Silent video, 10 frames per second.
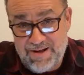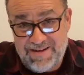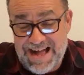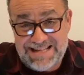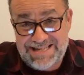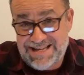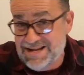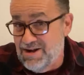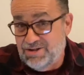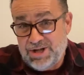of God says. Woo!
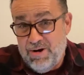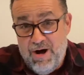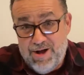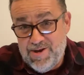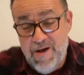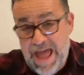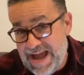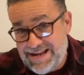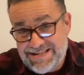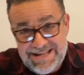So all you haters